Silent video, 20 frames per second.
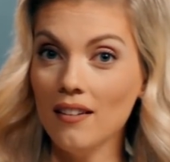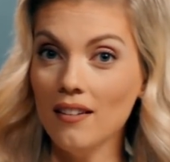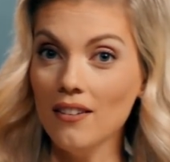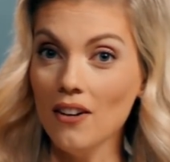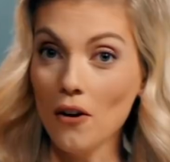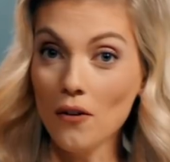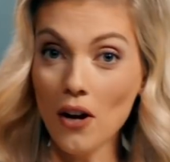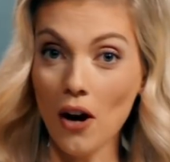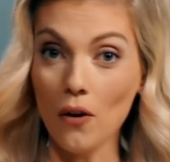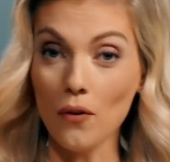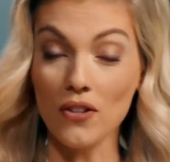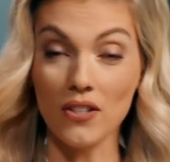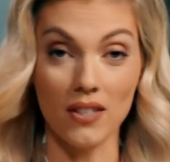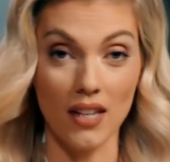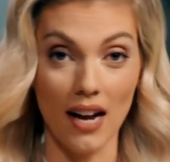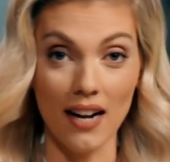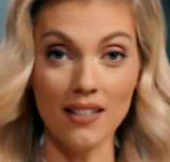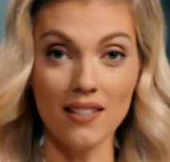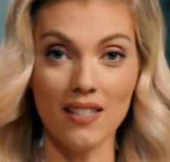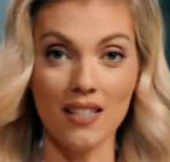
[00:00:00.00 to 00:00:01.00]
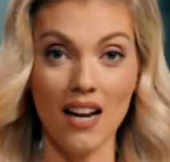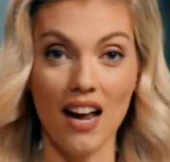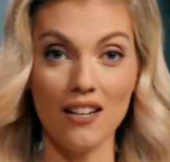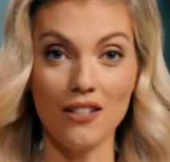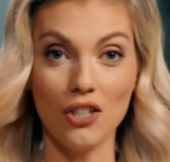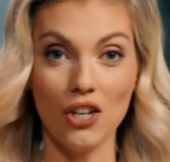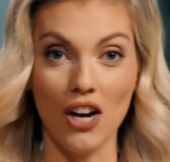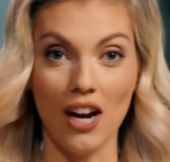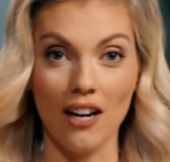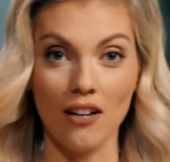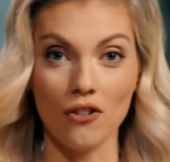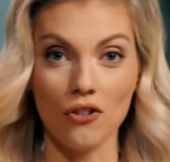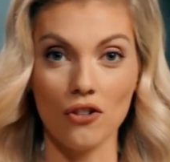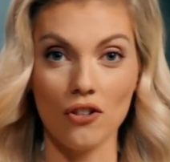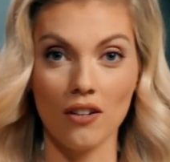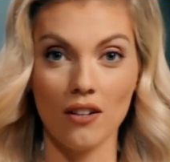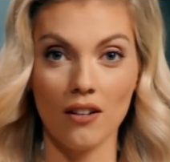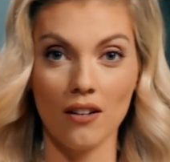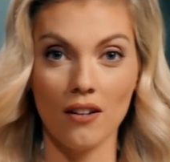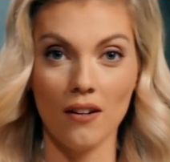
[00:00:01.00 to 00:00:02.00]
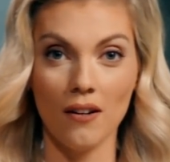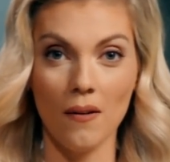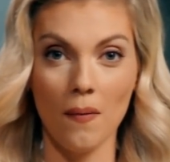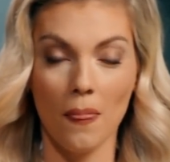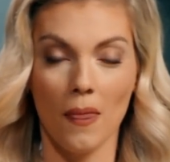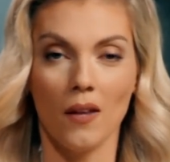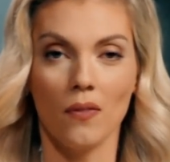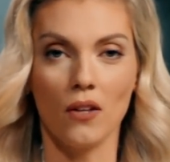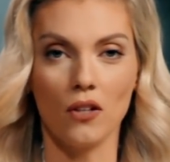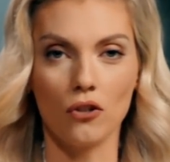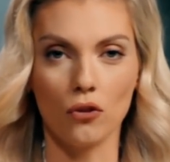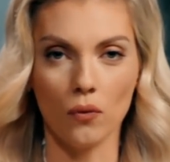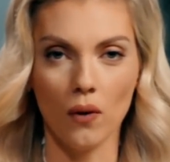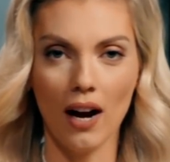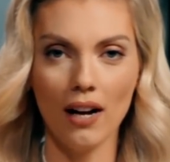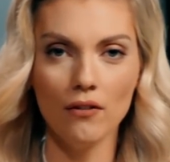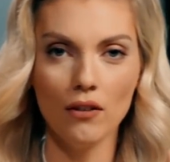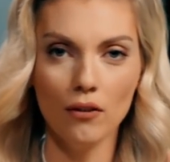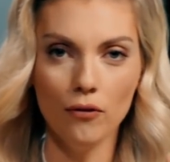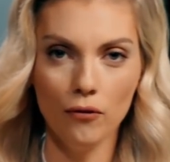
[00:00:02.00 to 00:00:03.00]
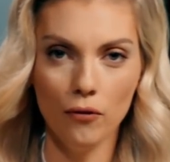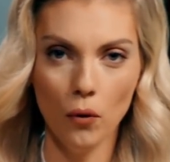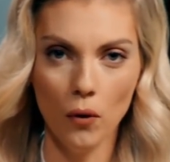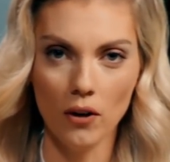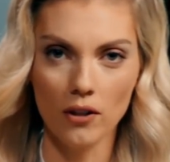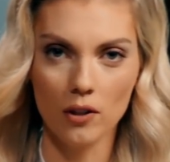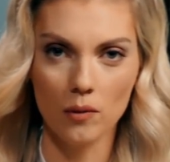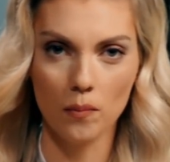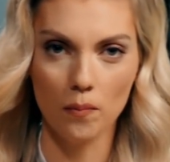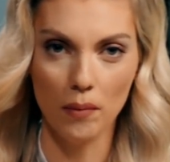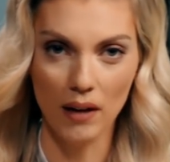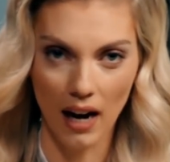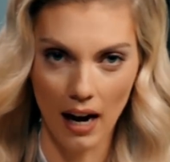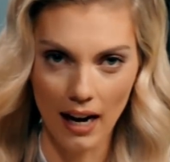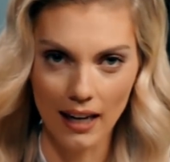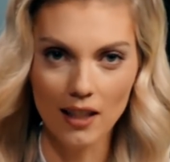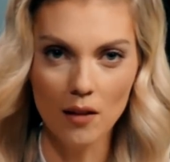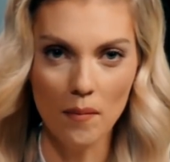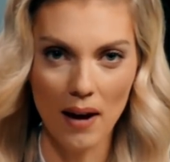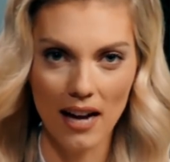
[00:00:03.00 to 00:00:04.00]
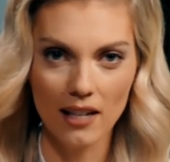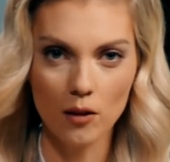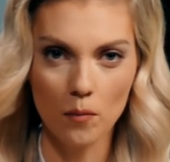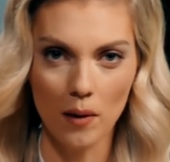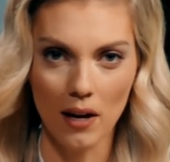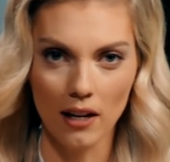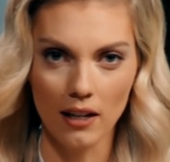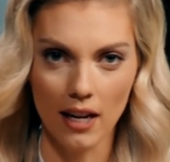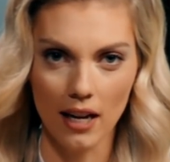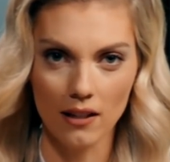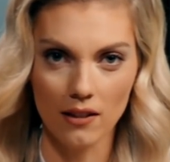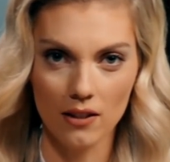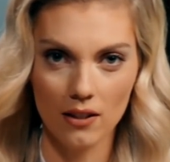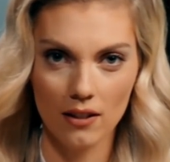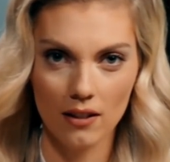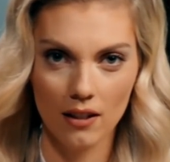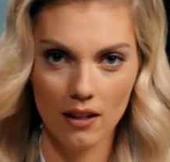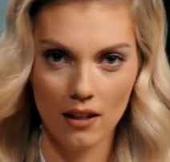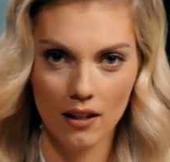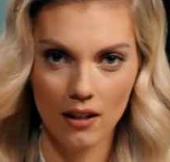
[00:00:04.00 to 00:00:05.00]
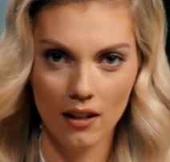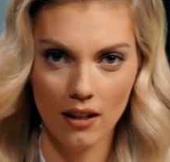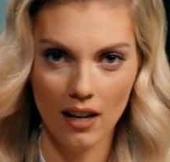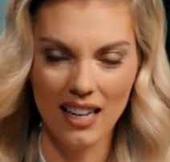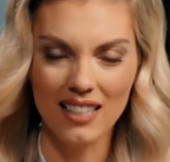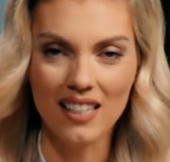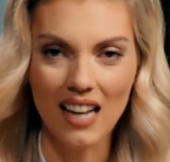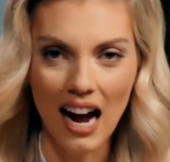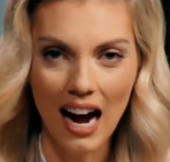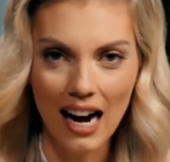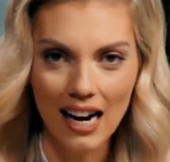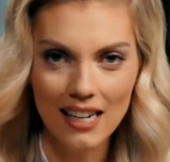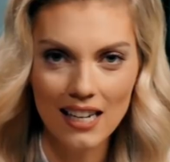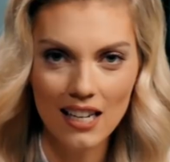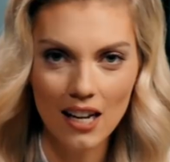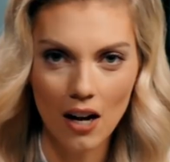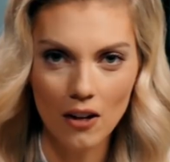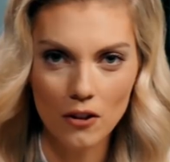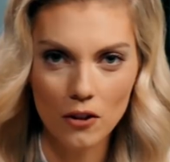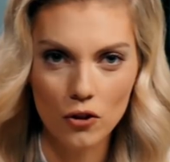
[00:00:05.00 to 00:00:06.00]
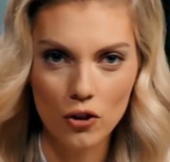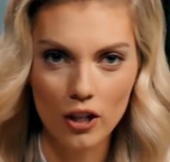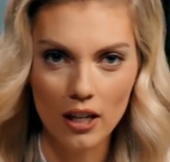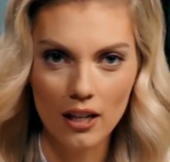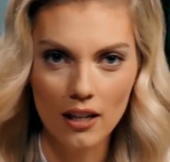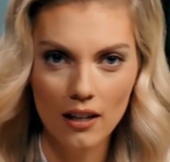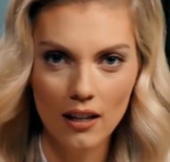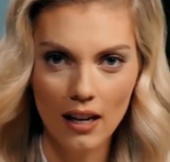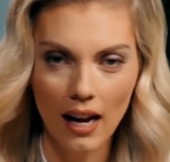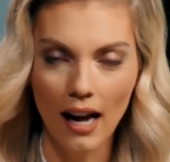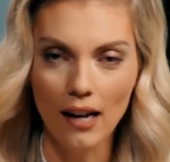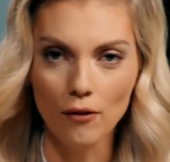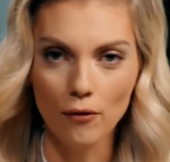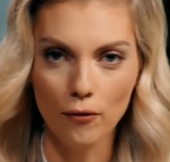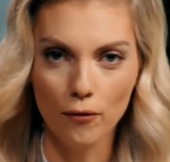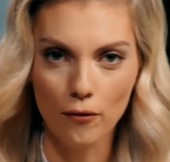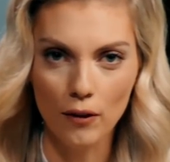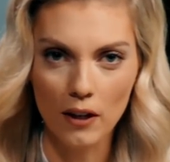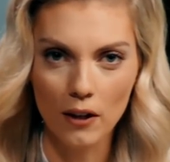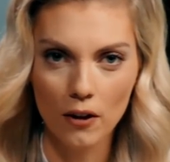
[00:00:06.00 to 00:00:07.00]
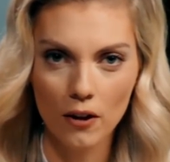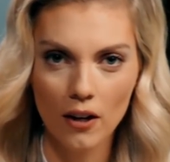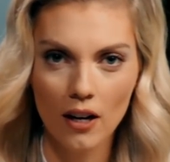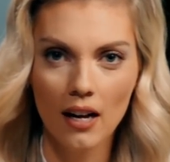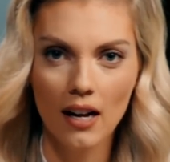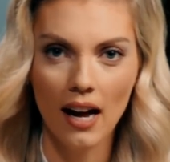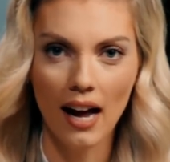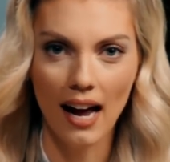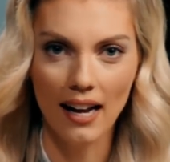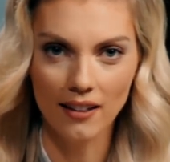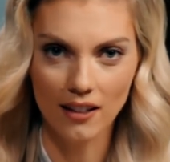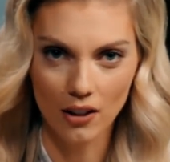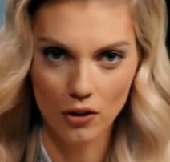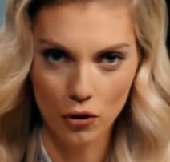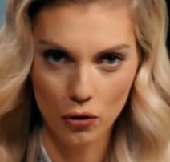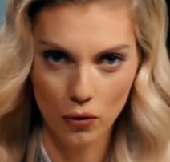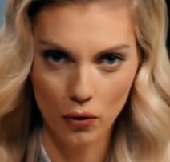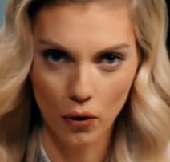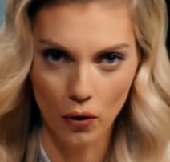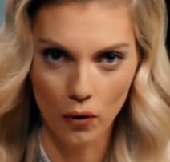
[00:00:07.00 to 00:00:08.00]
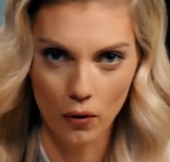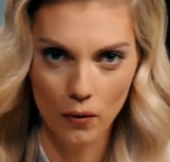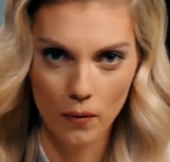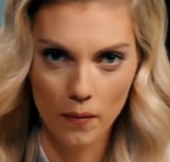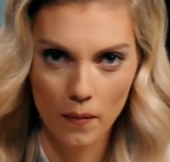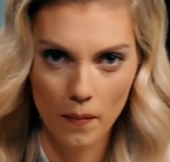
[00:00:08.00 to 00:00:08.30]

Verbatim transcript: No, no, the science did not change. The driving force behind the mask mandates is ideology and fear and control.